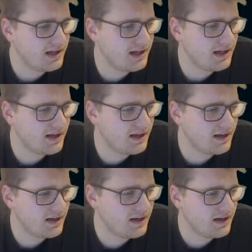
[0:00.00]

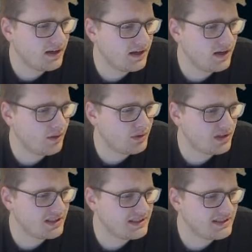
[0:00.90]

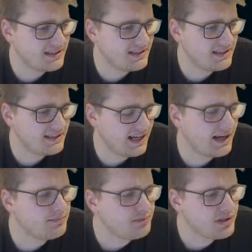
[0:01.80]
Where is the...
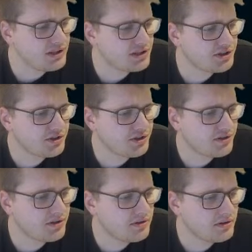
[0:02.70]
I'm pretty
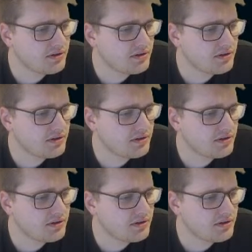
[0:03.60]
sure